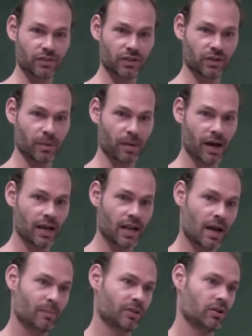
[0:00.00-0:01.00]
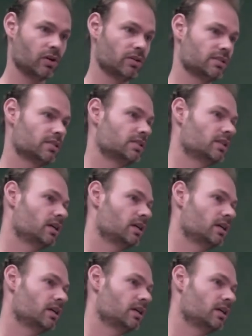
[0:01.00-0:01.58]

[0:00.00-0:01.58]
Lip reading: So they buy a lamp, it costs,